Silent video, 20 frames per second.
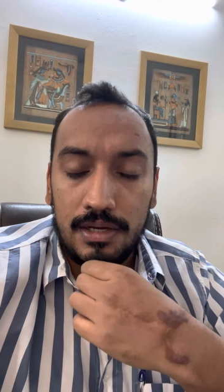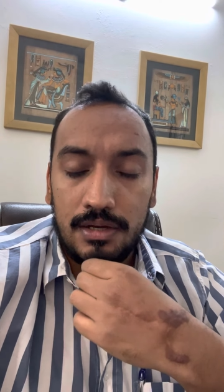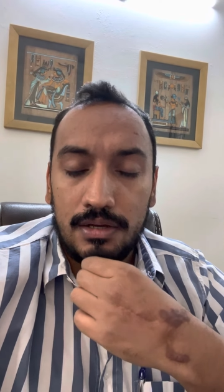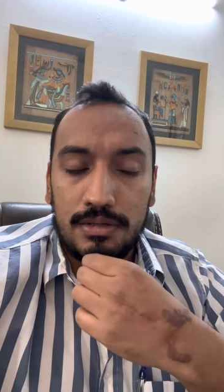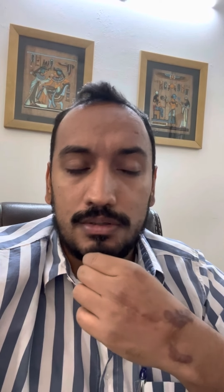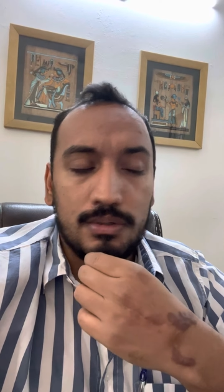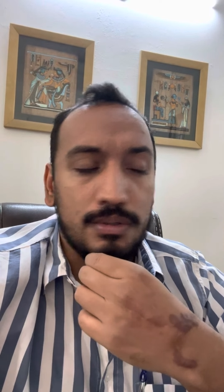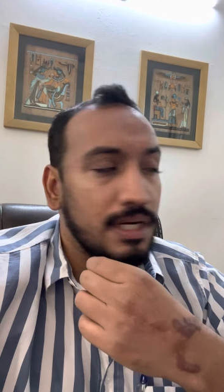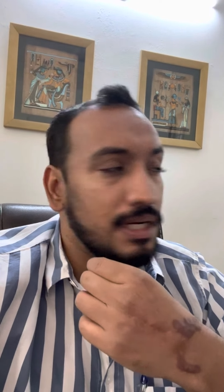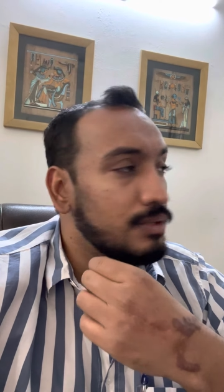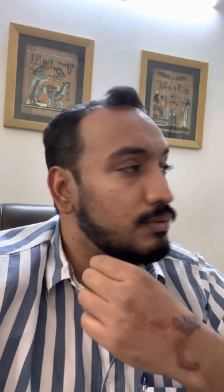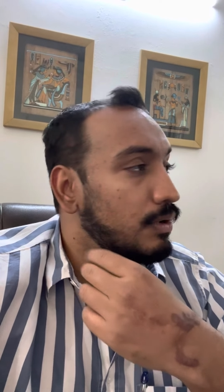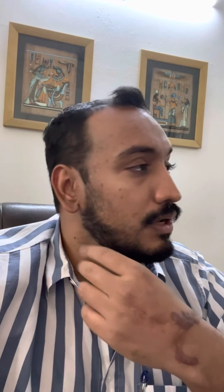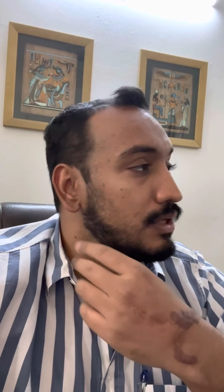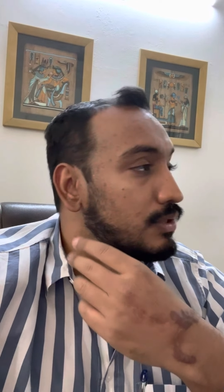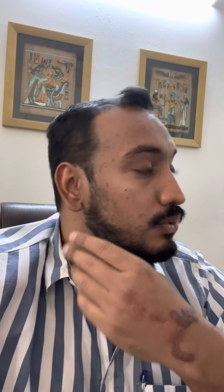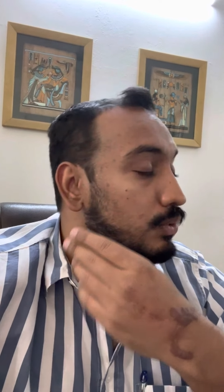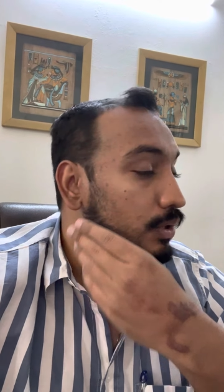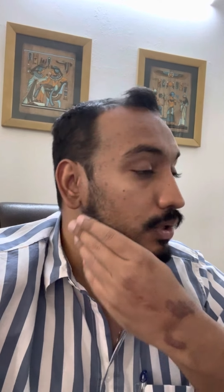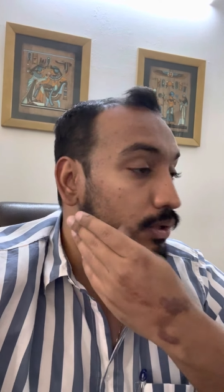So that is what
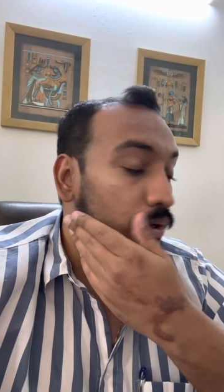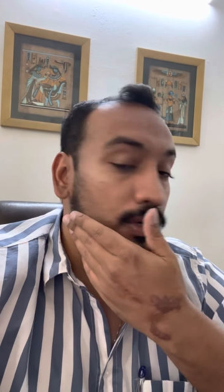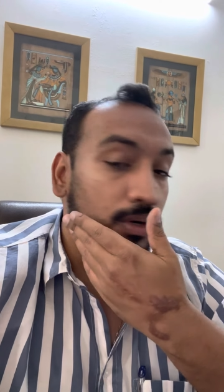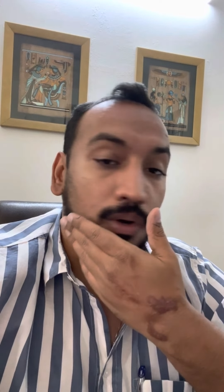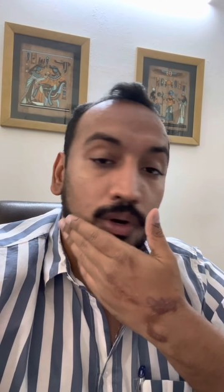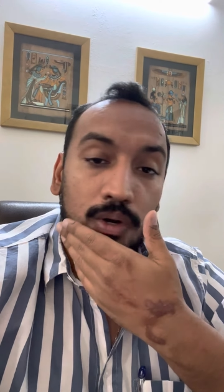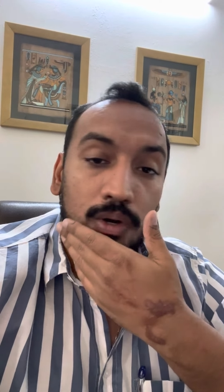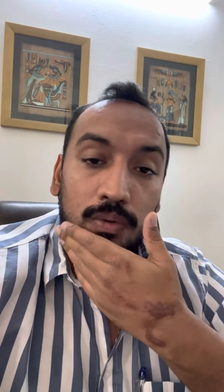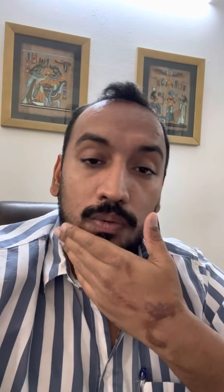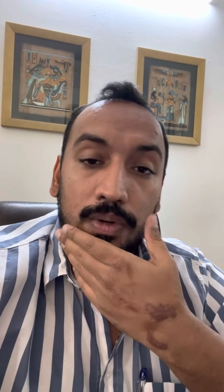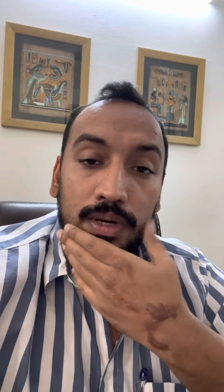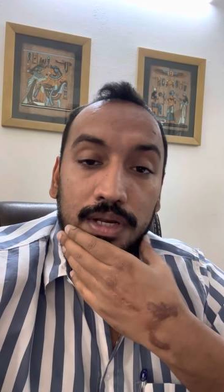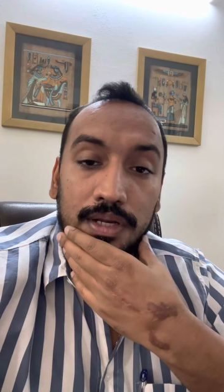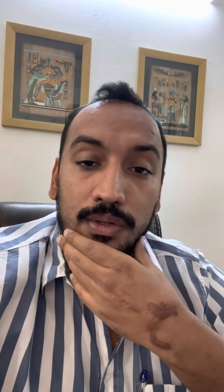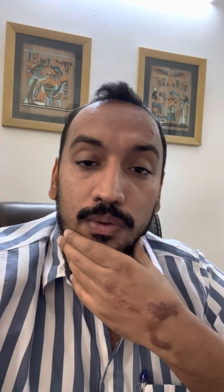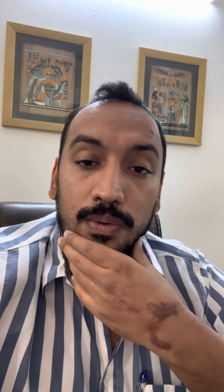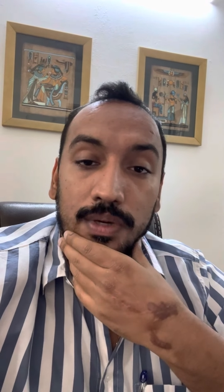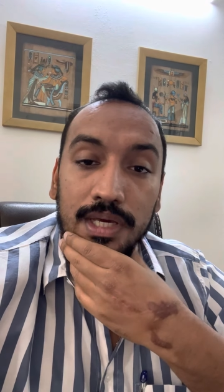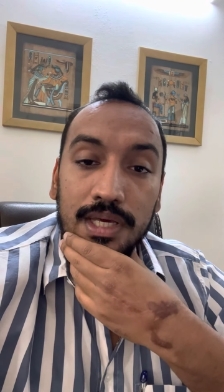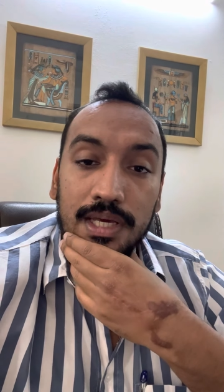is going on all over in
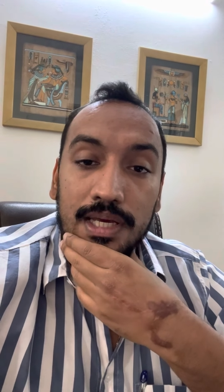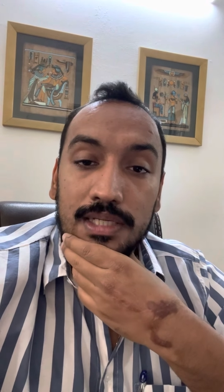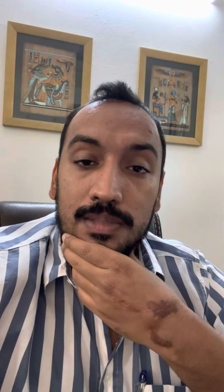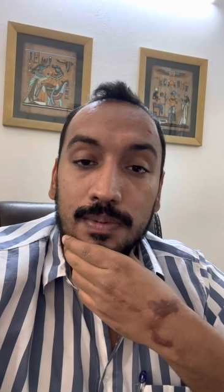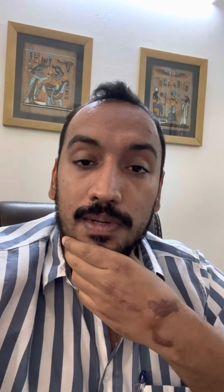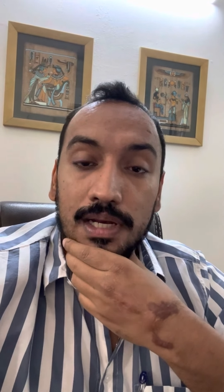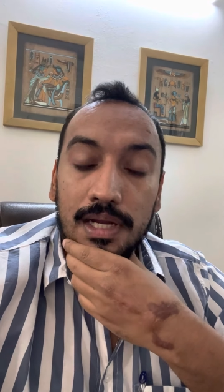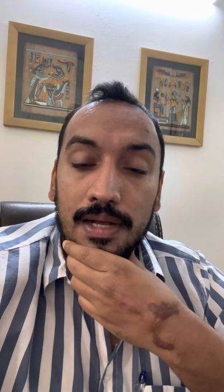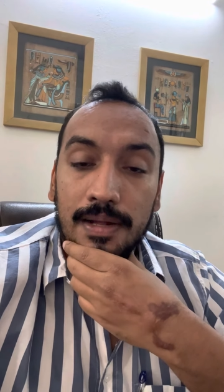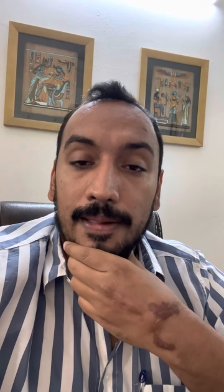UAE as well.